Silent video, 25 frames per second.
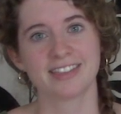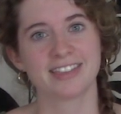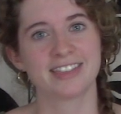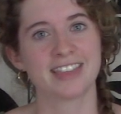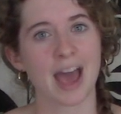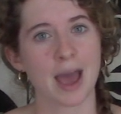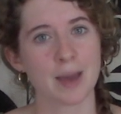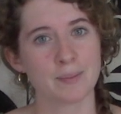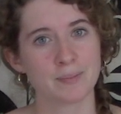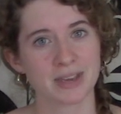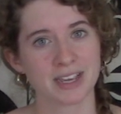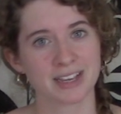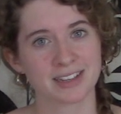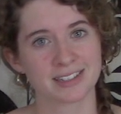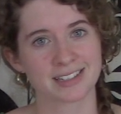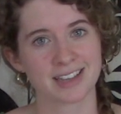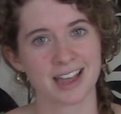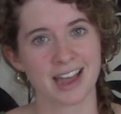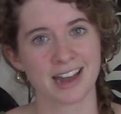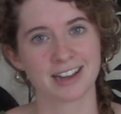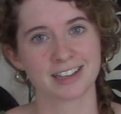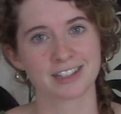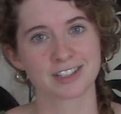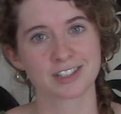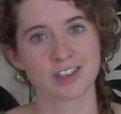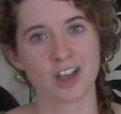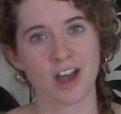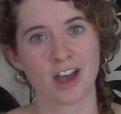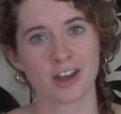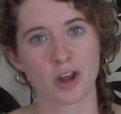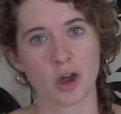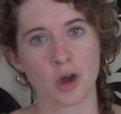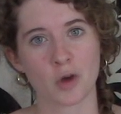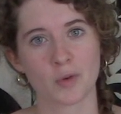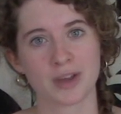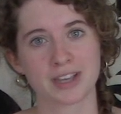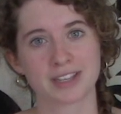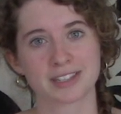That being said, it's not
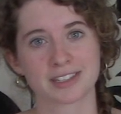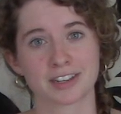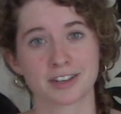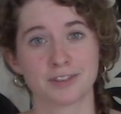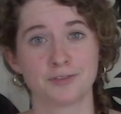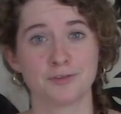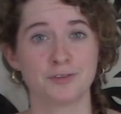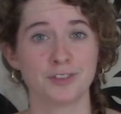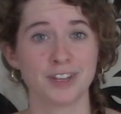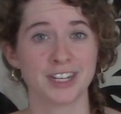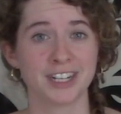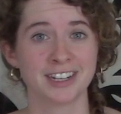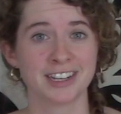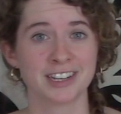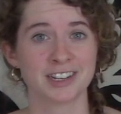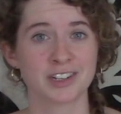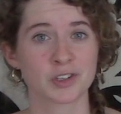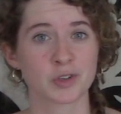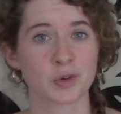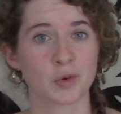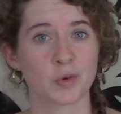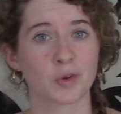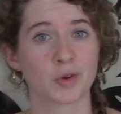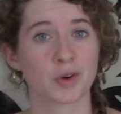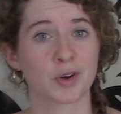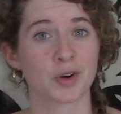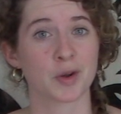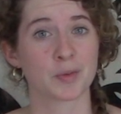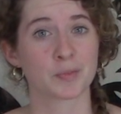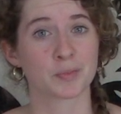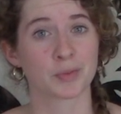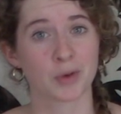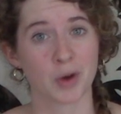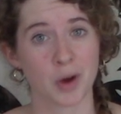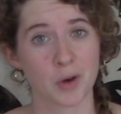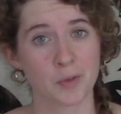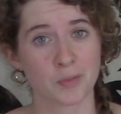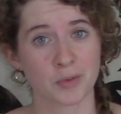always convenient or
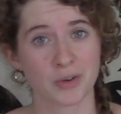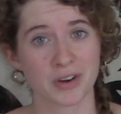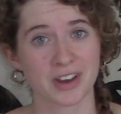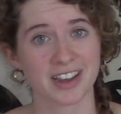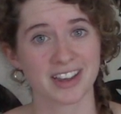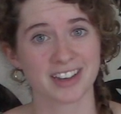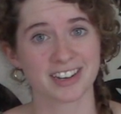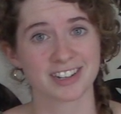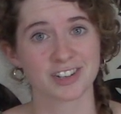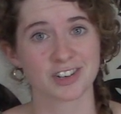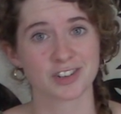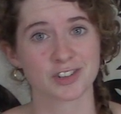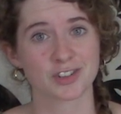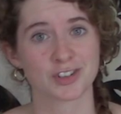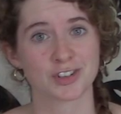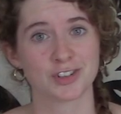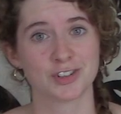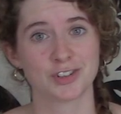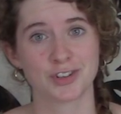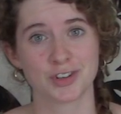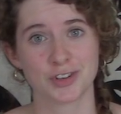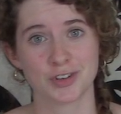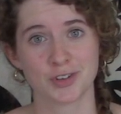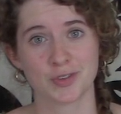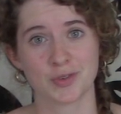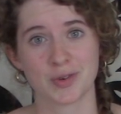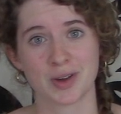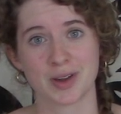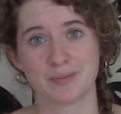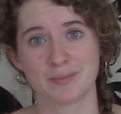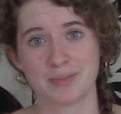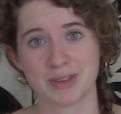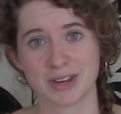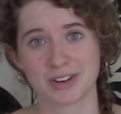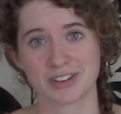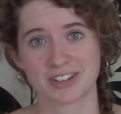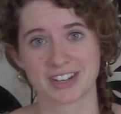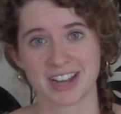appropriate to do a
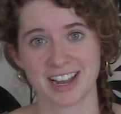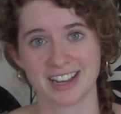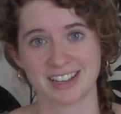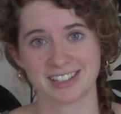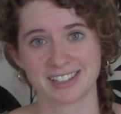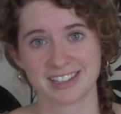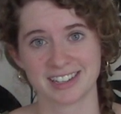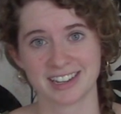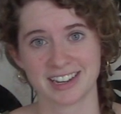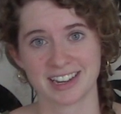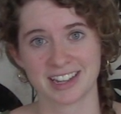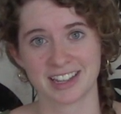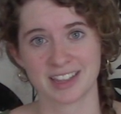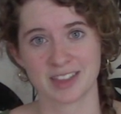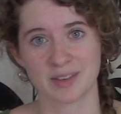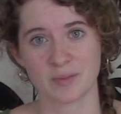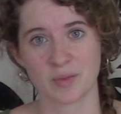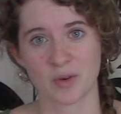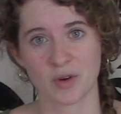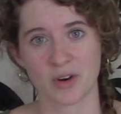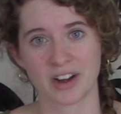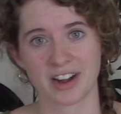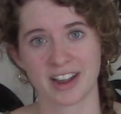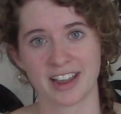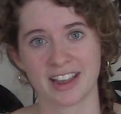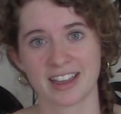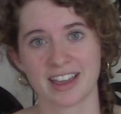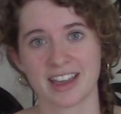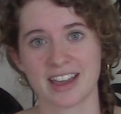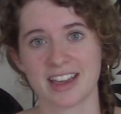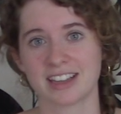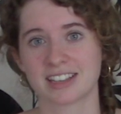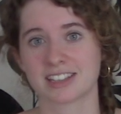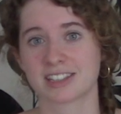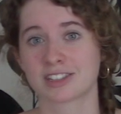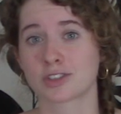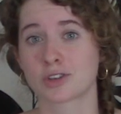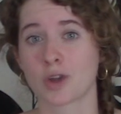beer tasting in the morning.
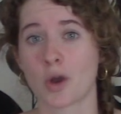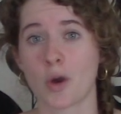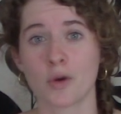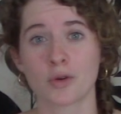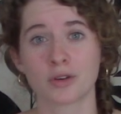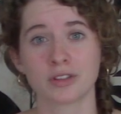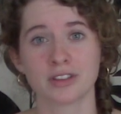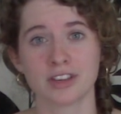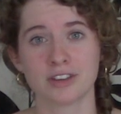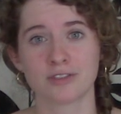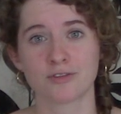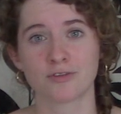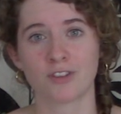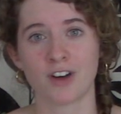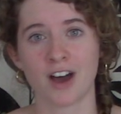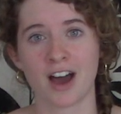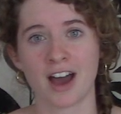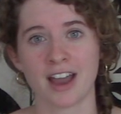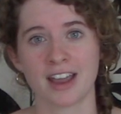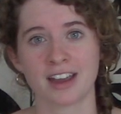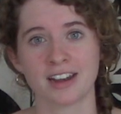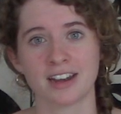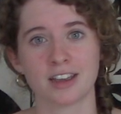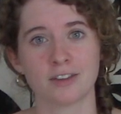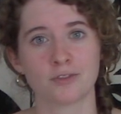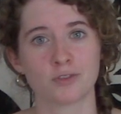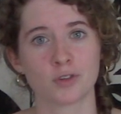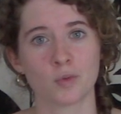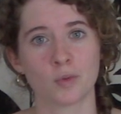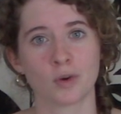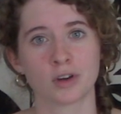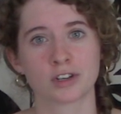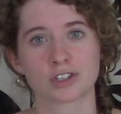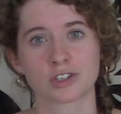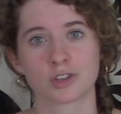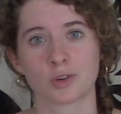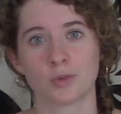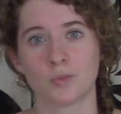It's totally fine if you
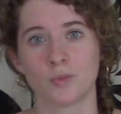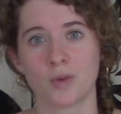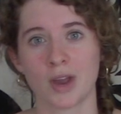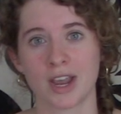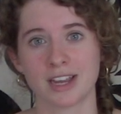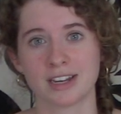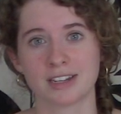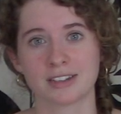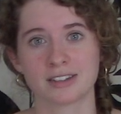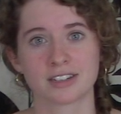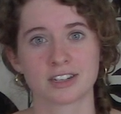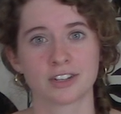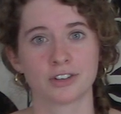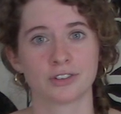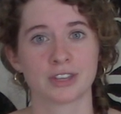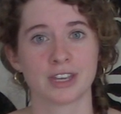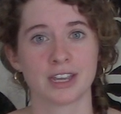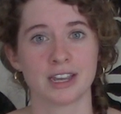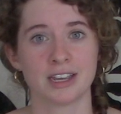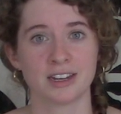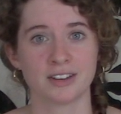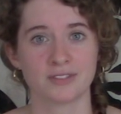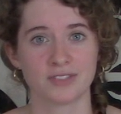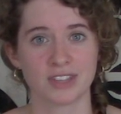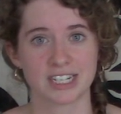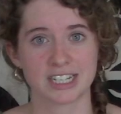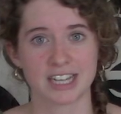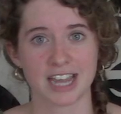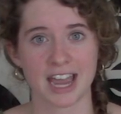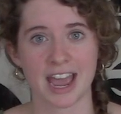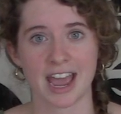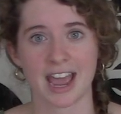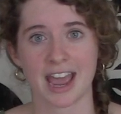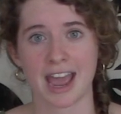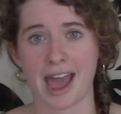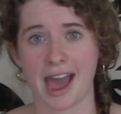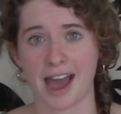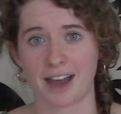want to wait till the end of the
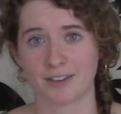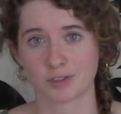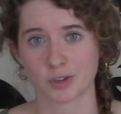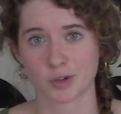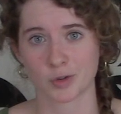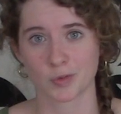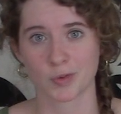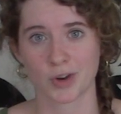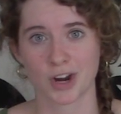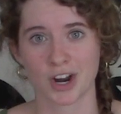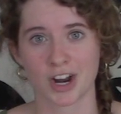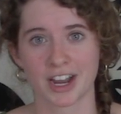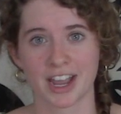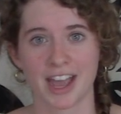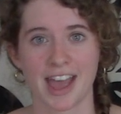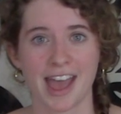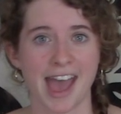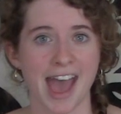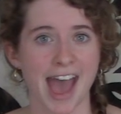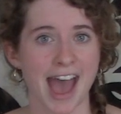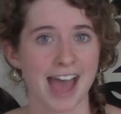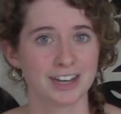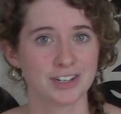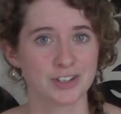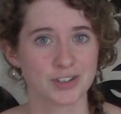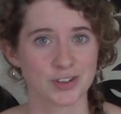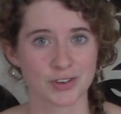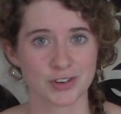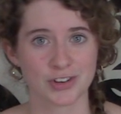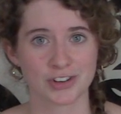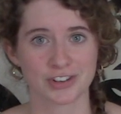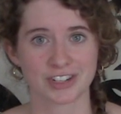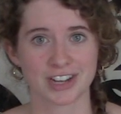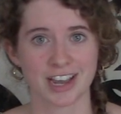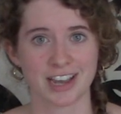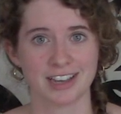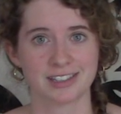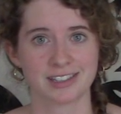day after work and do
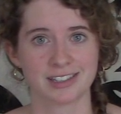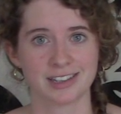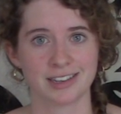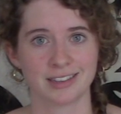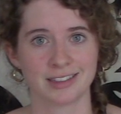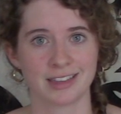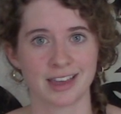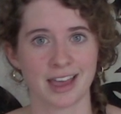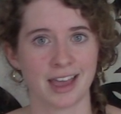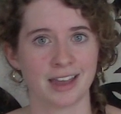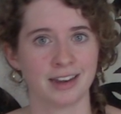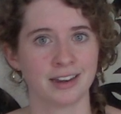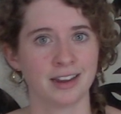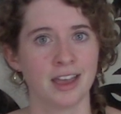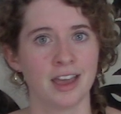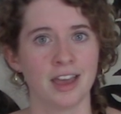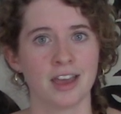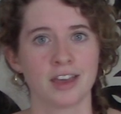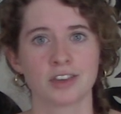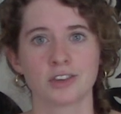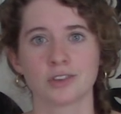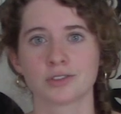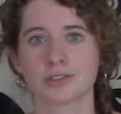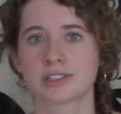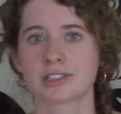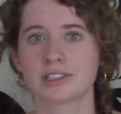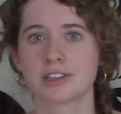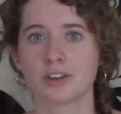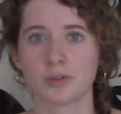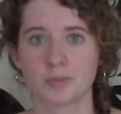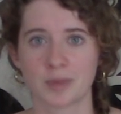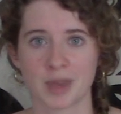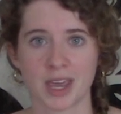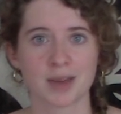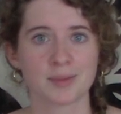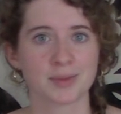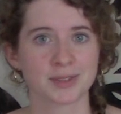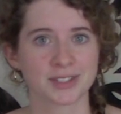your tasting then. You'll still
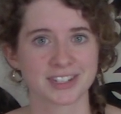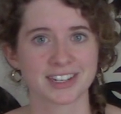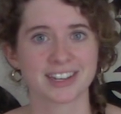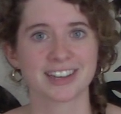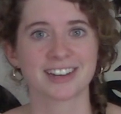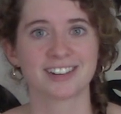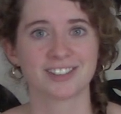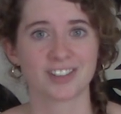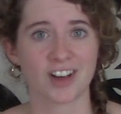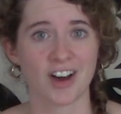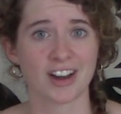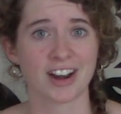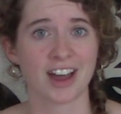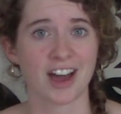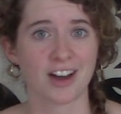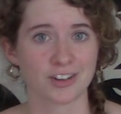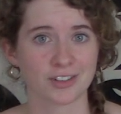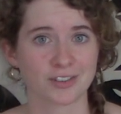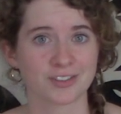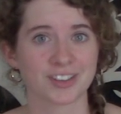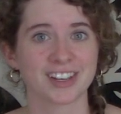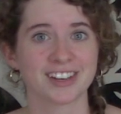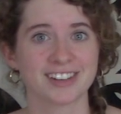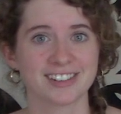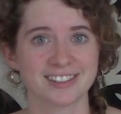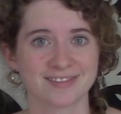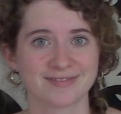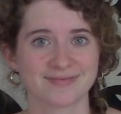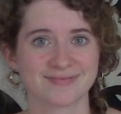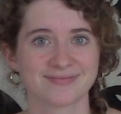be able to get a lot out of it.